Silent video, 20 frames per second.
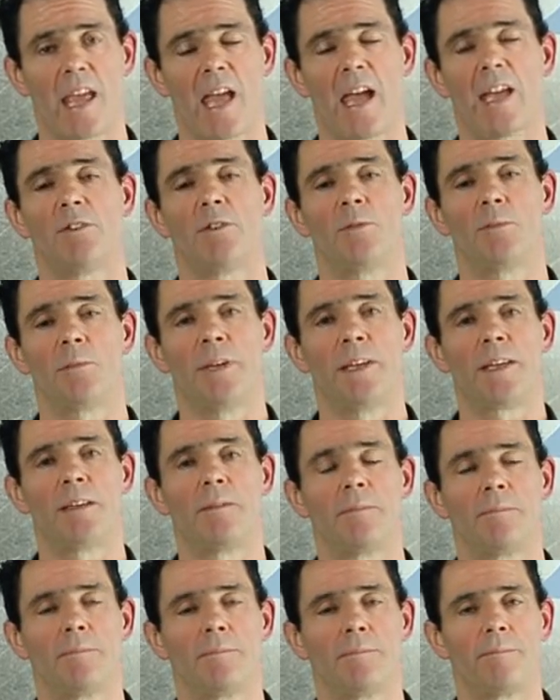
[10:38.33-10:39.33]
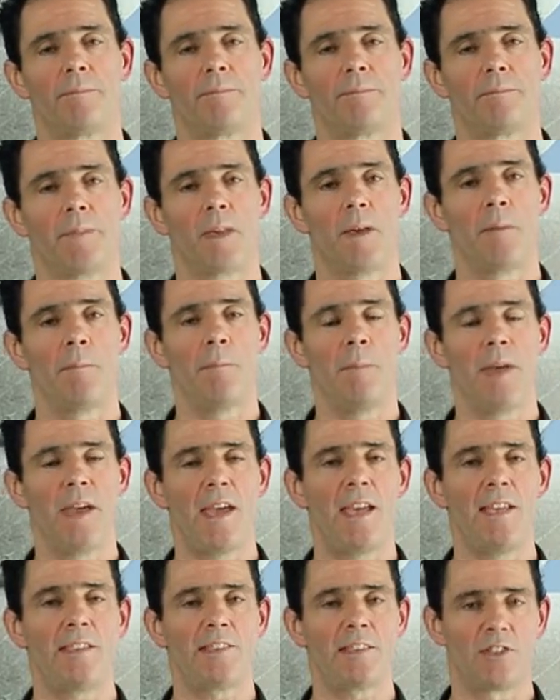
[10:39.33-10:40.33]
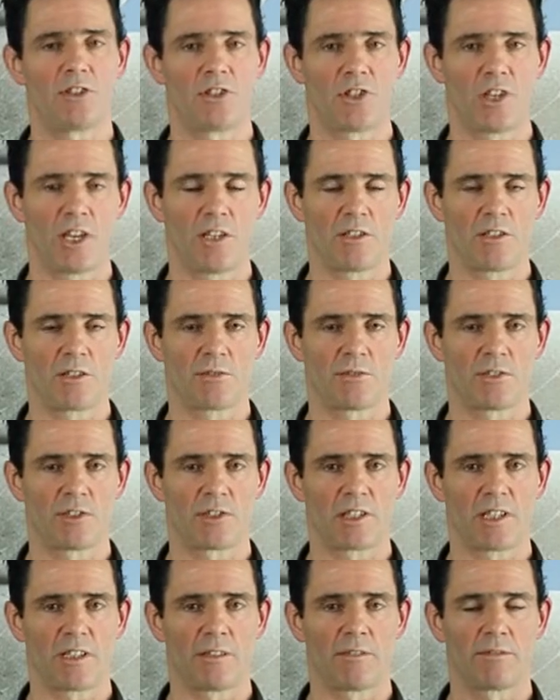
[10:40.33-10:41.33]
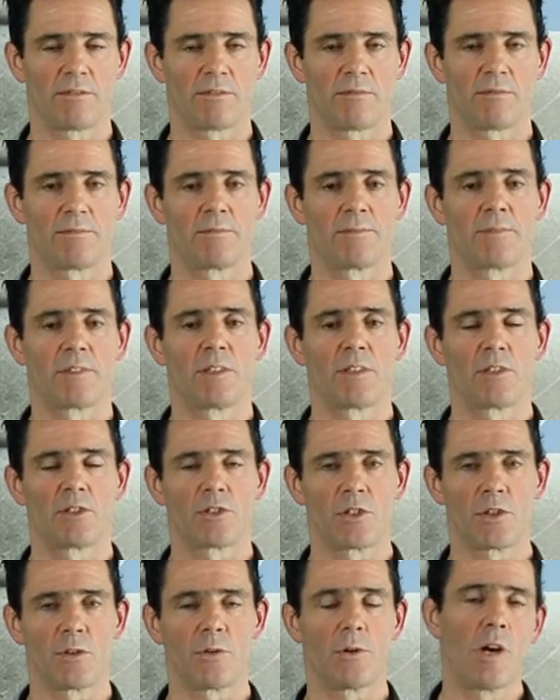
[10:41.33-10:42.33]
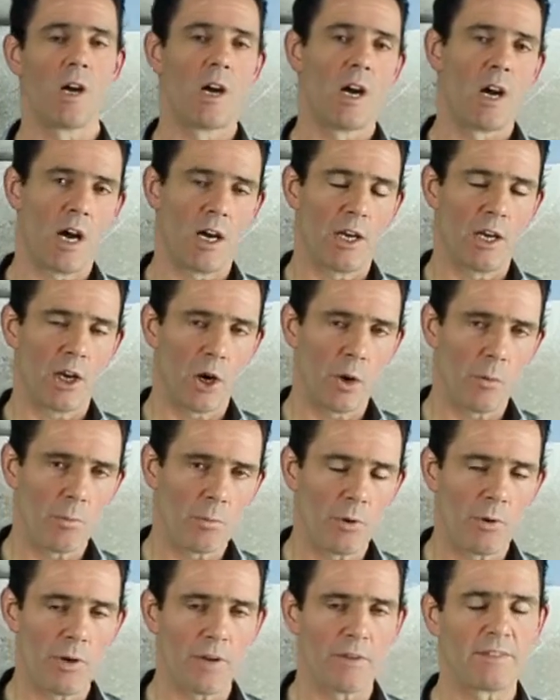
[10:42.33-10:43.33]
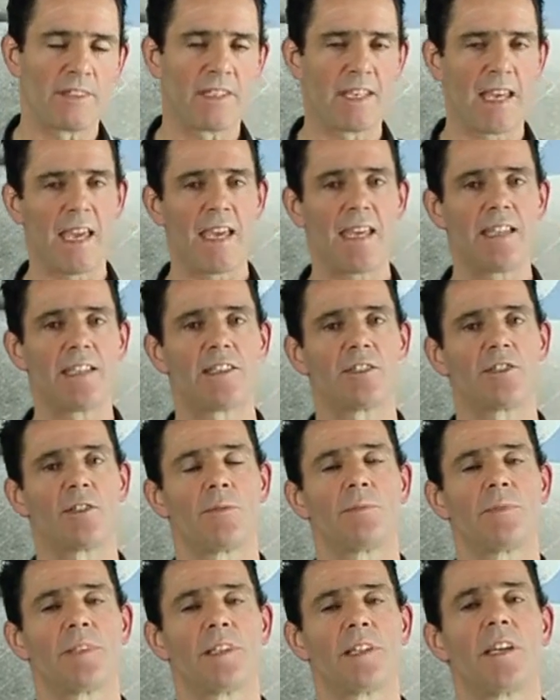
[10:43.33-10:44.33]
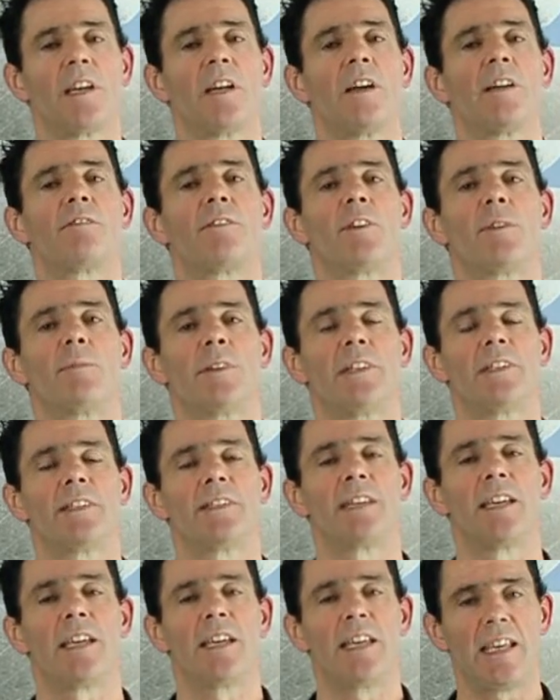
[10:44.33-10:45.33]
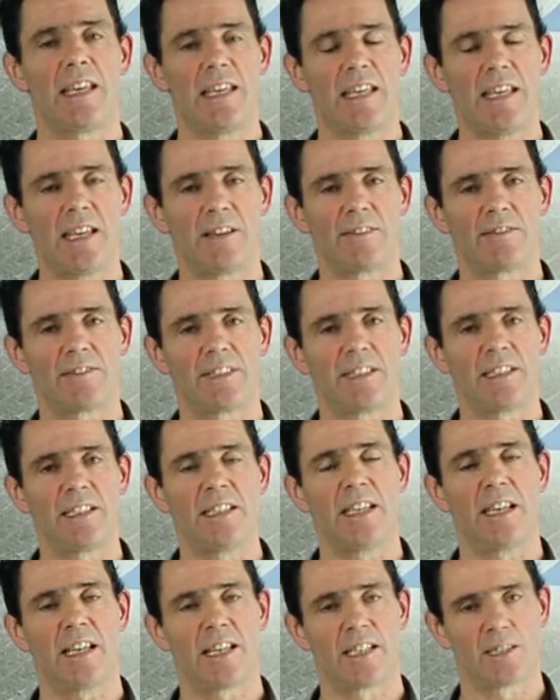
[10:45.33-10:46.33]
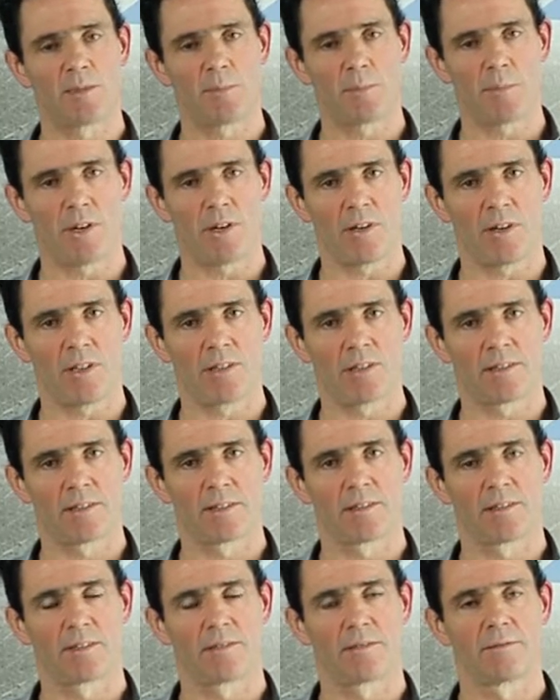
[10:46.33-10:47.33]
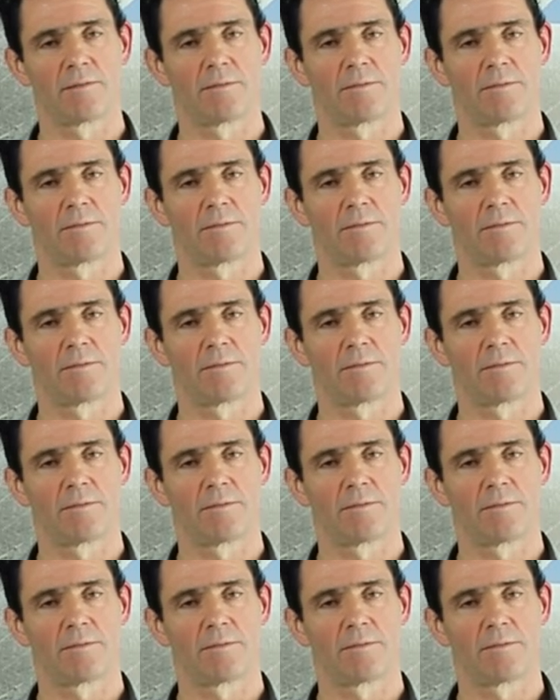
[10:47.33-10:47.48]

And you'll make amazing changes for yourself. So I hope you have gained something from this EFT experience.